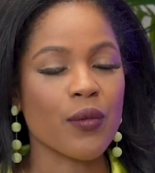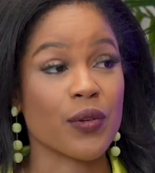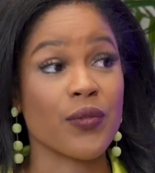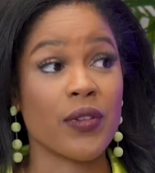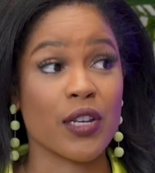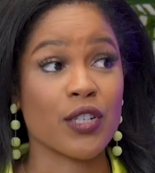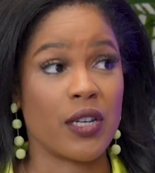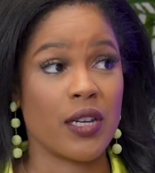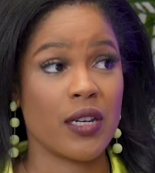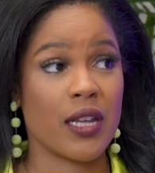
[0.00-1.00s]

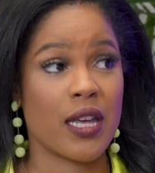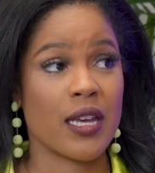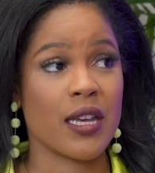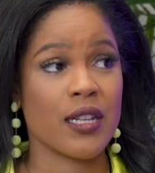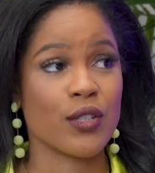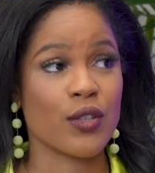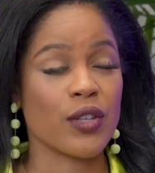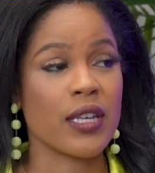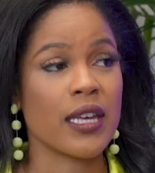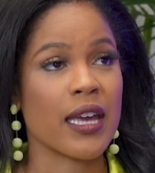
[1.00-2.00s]
reflection and
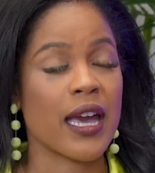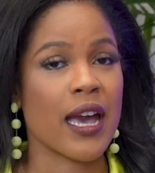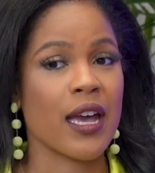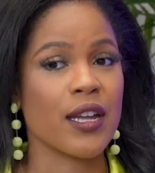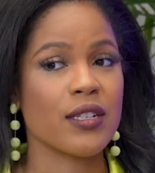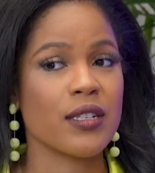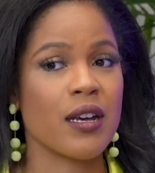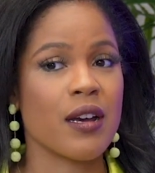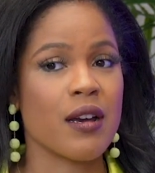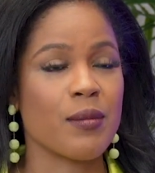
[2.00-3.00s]
looking at
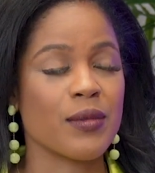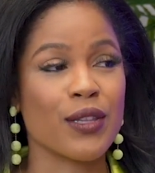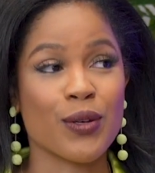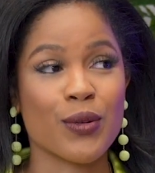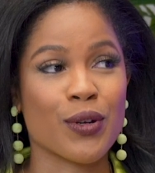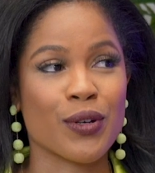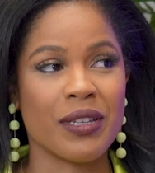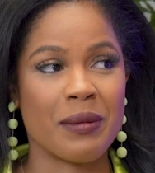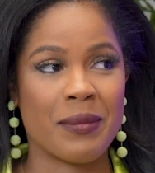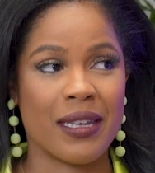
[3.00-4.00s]
the little
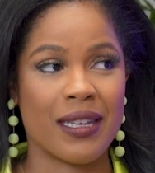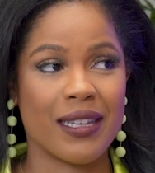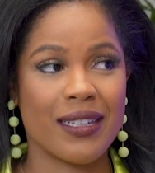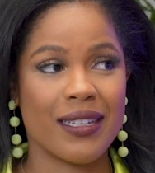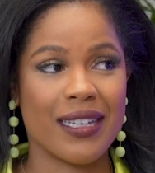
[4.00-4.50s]
girl in me.